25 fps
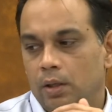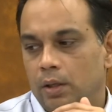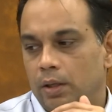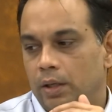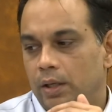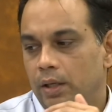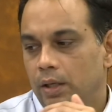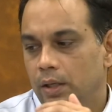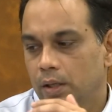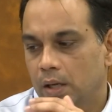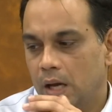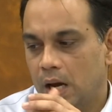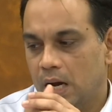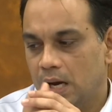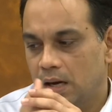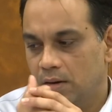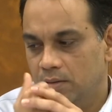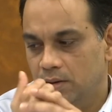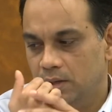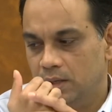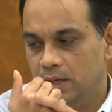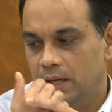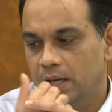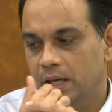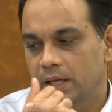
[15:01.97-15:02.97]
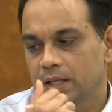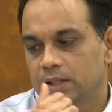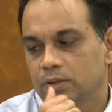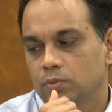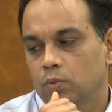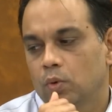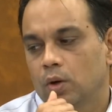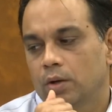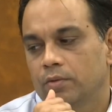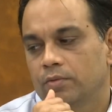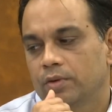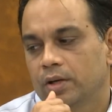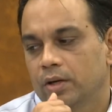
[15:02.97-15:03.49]
In our case,
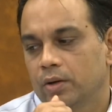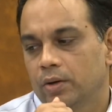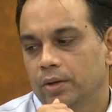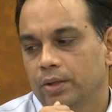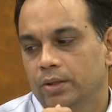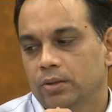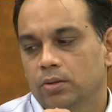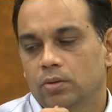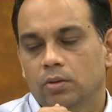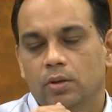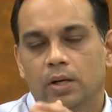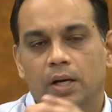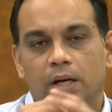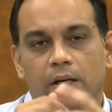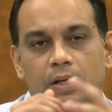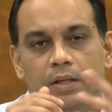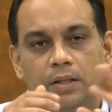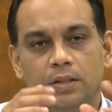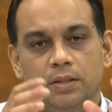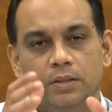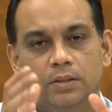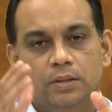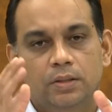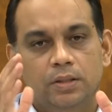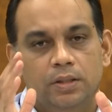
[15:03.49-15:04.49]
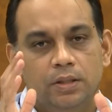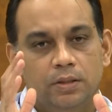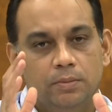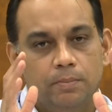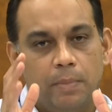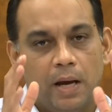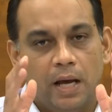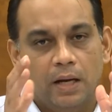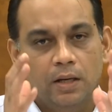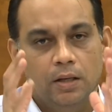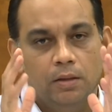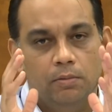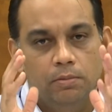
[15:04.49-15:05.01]
what we are going to look at is these
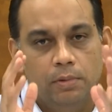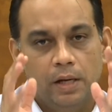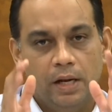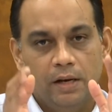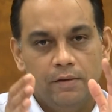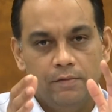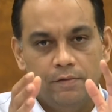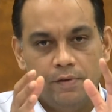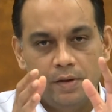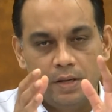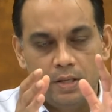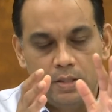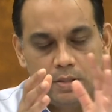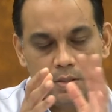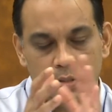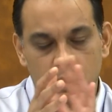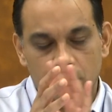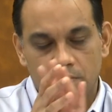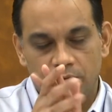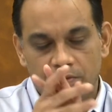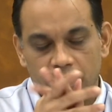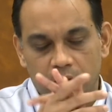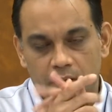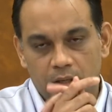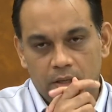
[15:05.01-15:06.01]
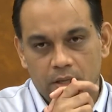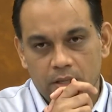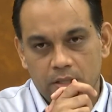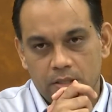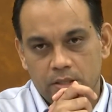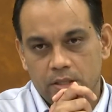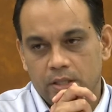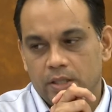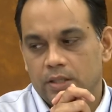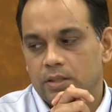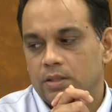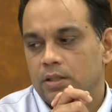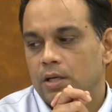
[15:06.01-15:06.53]
parallel plate fin heat
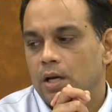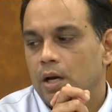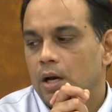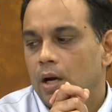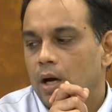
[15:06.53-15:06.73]
sinks.